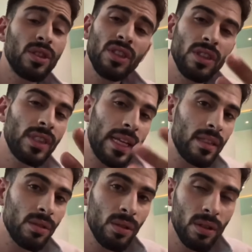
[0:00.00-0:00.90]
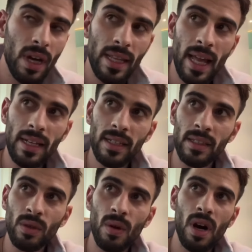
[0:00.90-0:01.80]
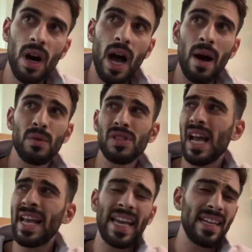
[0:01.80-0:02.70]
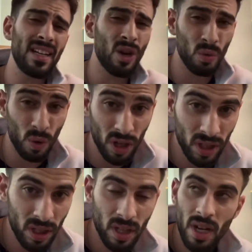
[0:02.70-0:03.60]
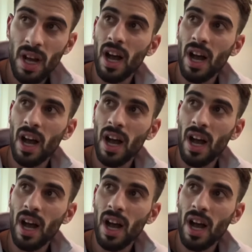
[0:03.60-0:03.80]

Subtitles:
she said though that in Goa I hated her work.